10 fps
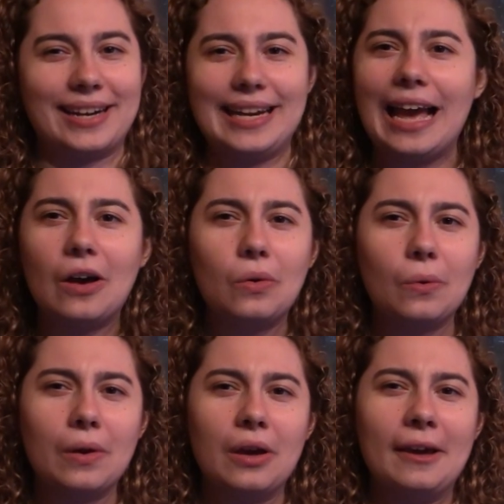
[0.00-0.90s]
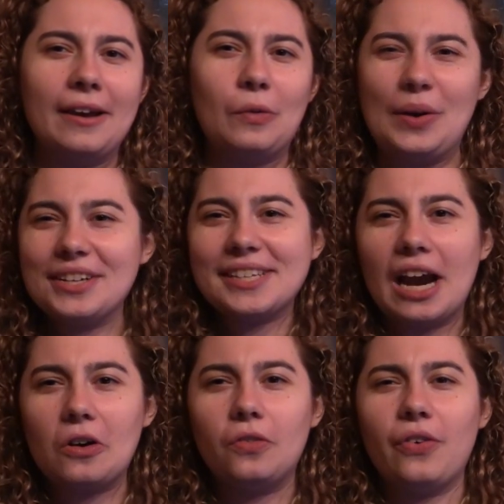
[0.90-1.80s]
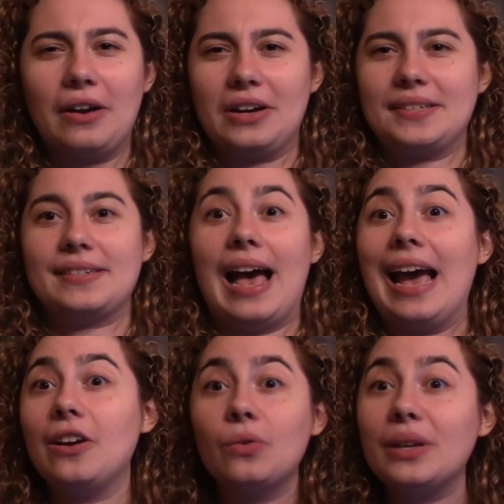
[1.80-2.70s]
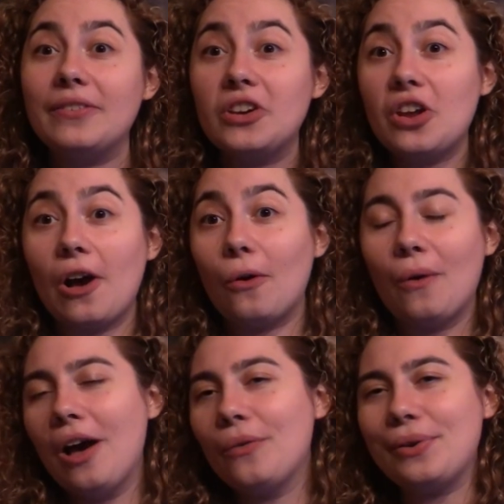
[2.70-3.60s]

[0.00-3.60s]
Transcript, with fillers: And now, where's Carol Ferris? I don't even know.